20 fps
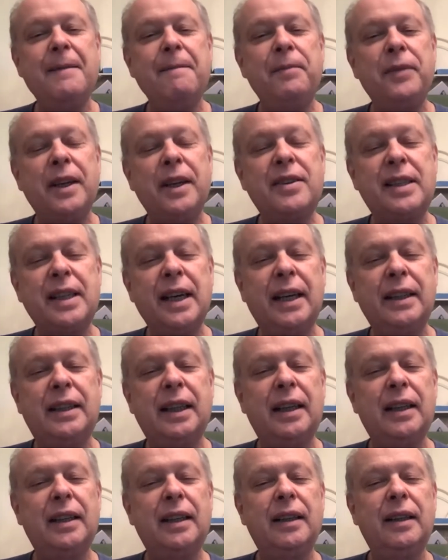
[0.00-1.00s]
He said,
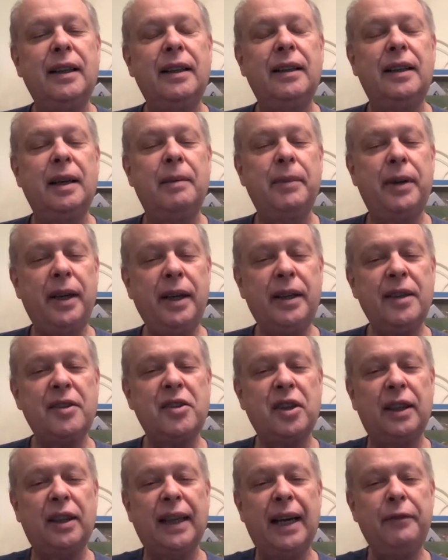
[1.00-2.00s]
the Americans are
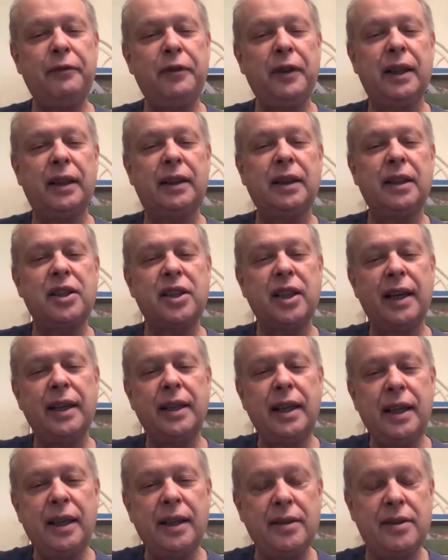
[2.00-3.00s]
laughing at the
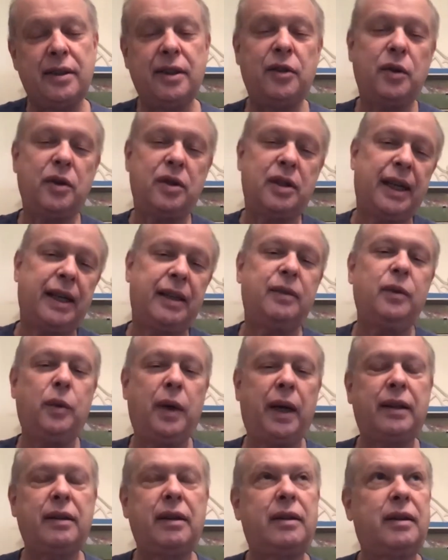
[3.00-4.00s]
Chinese. This was like,
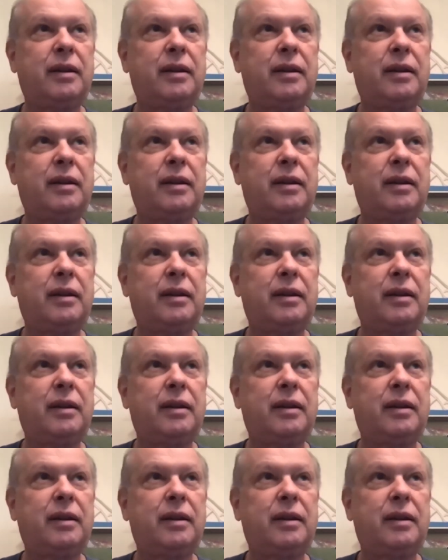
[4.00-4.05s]
what,